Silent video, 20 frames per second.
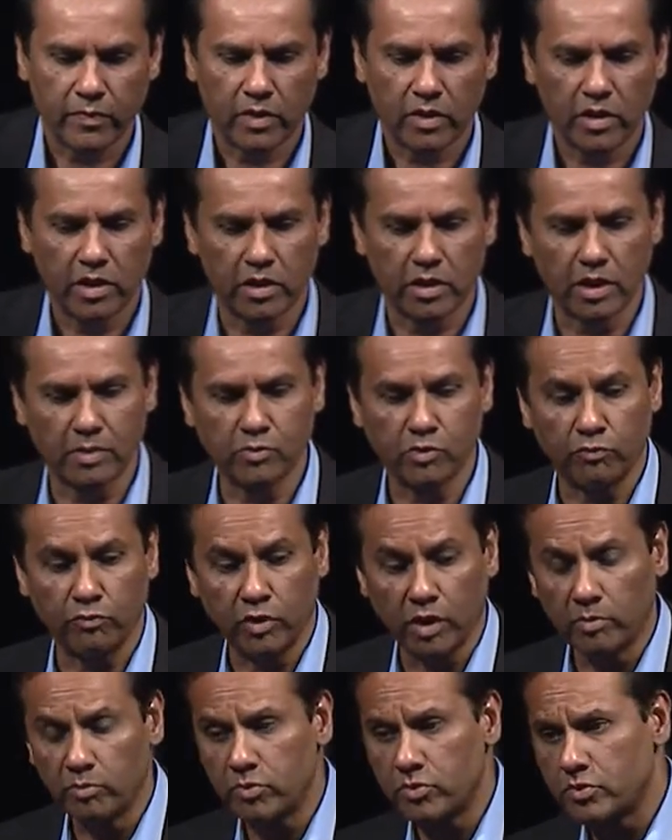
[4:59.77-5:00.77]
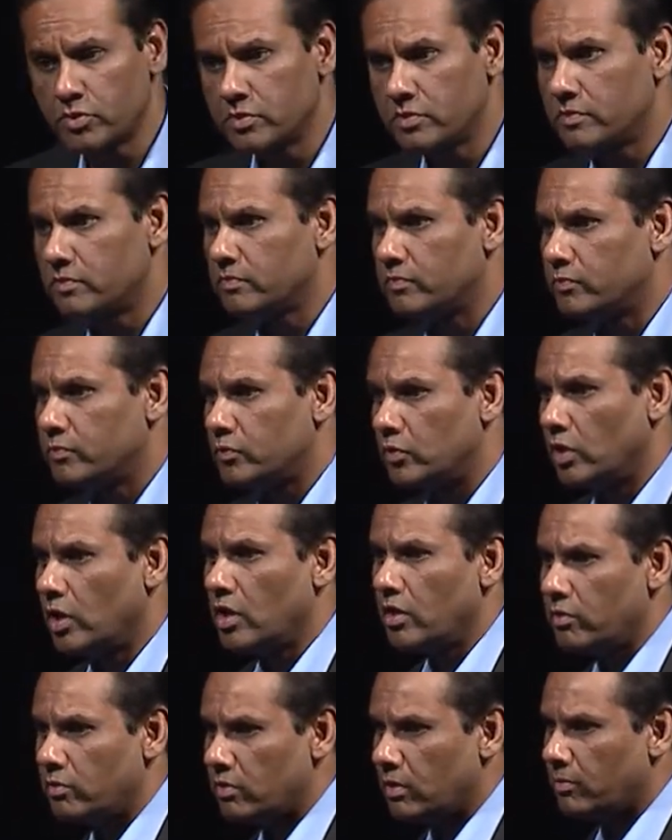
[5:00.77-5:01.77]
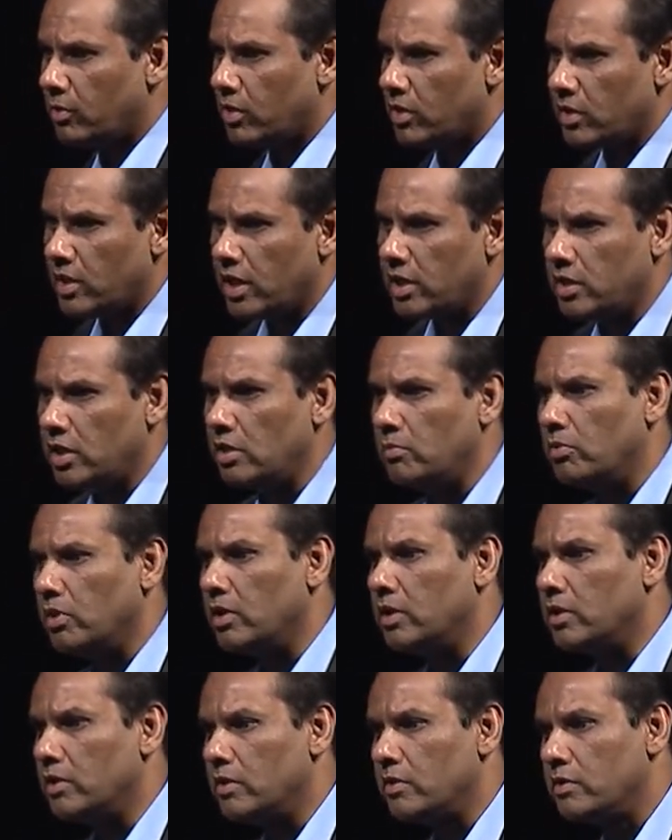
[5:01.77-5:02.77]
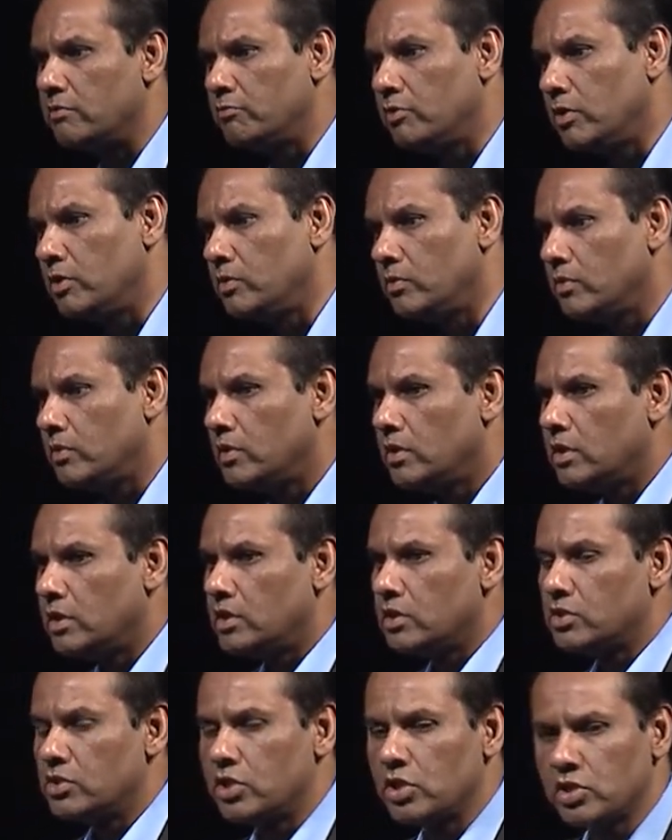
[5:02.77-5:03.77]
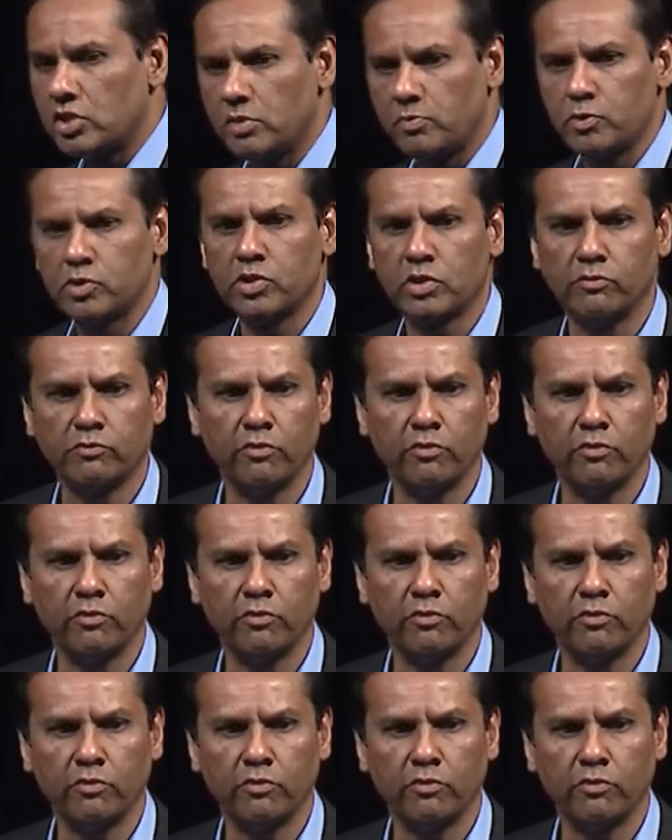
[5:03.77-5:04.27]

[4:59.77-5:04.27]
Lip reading: In terms of numbers, now about $18 billion in revenue, 60% of